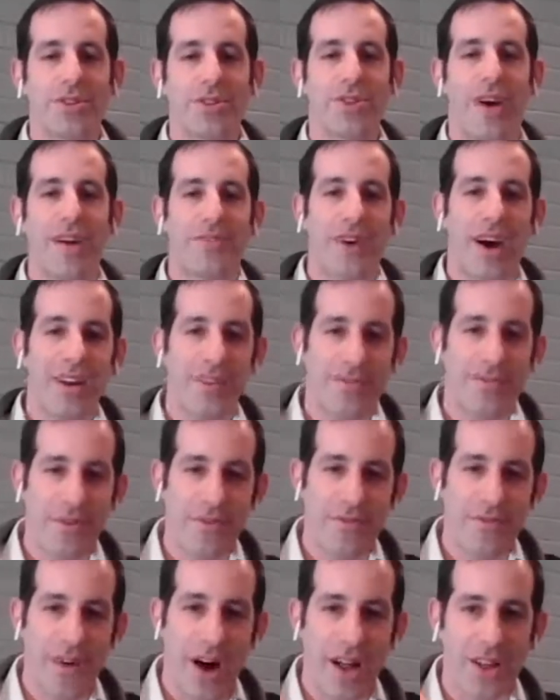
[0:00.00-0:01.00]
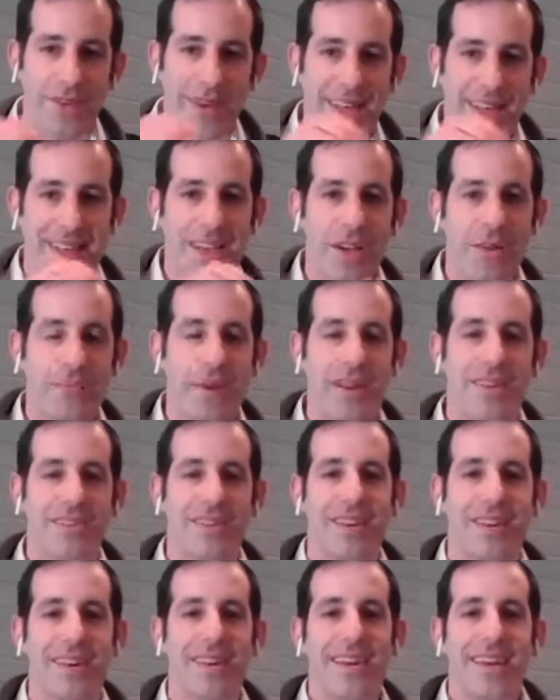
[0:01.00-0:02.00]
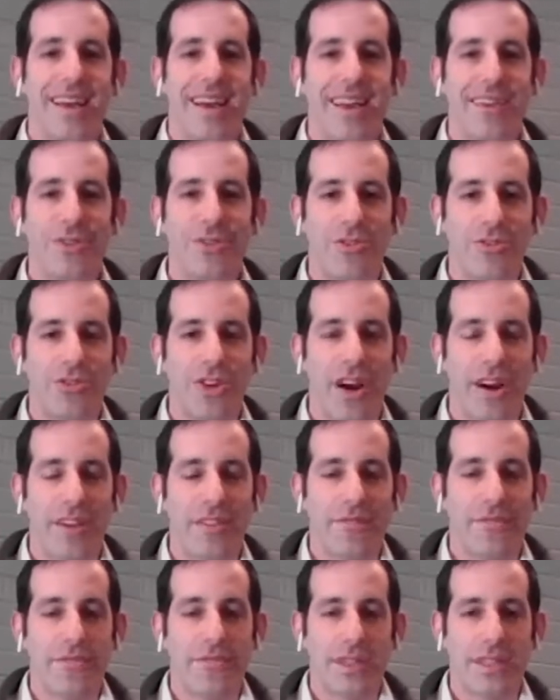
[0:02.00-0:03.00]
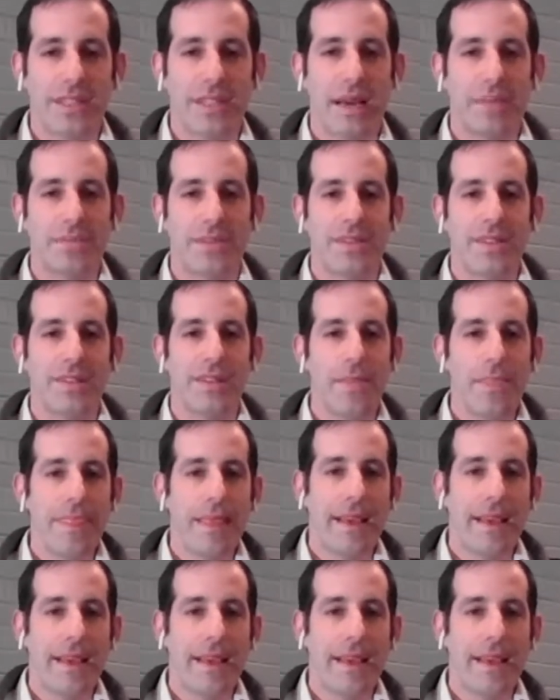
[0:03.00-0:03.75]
so I've kind of been following a little bit in your giant footsteps and